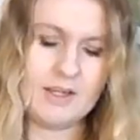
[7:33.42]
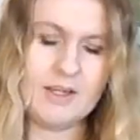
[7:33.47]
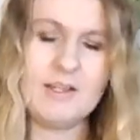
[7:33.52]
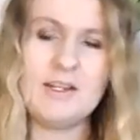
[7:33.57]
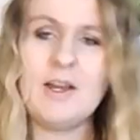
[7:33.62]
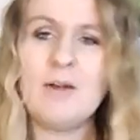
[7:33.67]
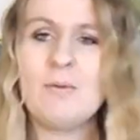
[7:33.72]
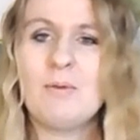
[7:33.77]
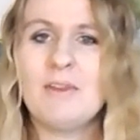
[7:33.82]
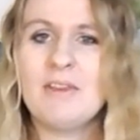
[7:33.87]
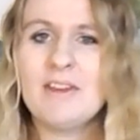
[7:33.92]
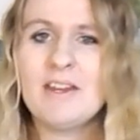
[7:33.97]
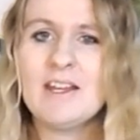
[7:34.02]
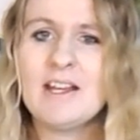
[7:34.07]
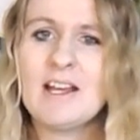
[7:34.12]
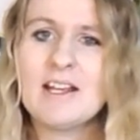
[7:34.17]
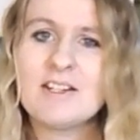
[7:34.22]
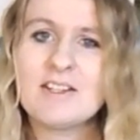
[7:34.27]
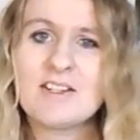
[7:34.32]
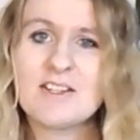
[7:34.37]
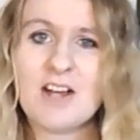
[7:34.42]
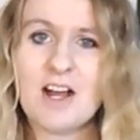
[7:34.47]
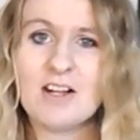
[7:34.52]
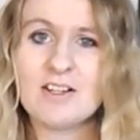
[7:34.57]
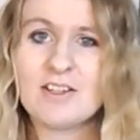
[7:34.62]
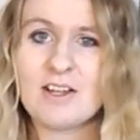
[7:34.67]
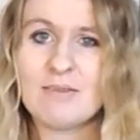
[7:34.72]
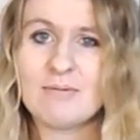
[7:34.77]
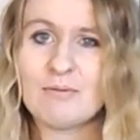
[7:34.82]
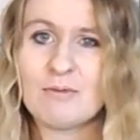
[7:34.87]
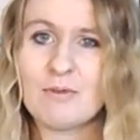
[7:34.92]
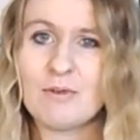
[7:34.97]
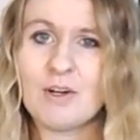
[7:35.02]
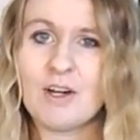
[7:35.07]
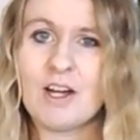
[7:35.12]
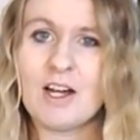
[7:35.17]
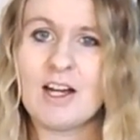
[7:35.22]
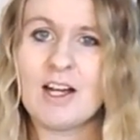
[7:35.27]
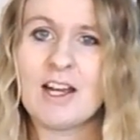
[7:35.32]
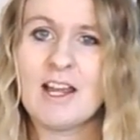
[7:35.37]
Now one thing I stocked up
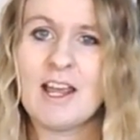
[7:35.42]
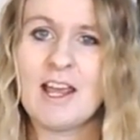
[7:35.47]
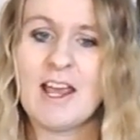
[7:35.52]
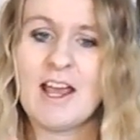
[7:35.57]
for